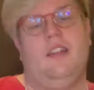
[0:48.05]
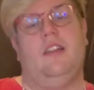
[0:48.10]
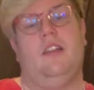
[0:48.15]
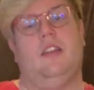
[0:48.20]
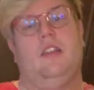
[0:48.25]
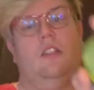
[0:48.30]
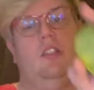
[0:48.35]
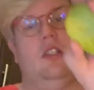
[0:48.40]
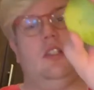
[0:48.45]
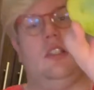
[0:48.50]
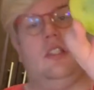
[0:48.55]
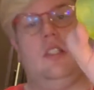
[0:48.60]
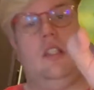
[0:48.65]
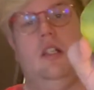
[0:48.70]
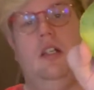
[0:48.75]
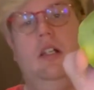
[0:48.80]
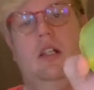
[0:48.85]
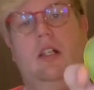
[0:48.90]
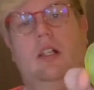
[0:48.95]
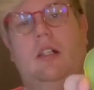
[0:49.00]
You just
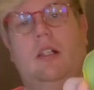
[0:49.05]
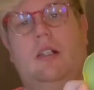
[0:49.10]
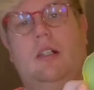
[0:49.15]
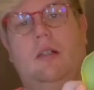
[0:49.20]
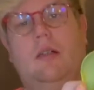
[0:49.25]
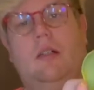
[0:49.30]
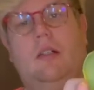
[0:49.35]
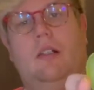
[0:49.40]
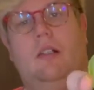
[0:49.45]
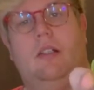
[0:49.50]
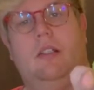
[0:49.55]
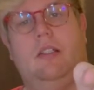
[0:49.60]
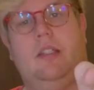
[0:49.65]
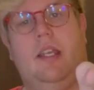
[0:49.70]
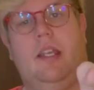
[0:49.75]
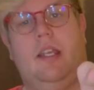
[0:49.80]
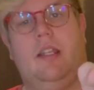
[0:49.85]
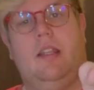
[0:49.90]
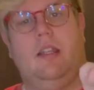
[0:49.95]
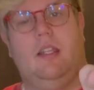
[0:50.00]

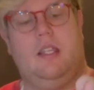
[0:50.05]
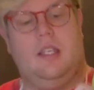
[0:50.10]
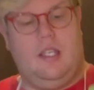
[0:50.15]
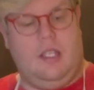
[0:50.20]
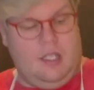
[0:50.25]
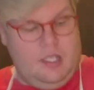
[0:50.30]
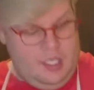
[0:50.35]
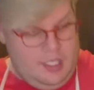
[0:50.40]
take the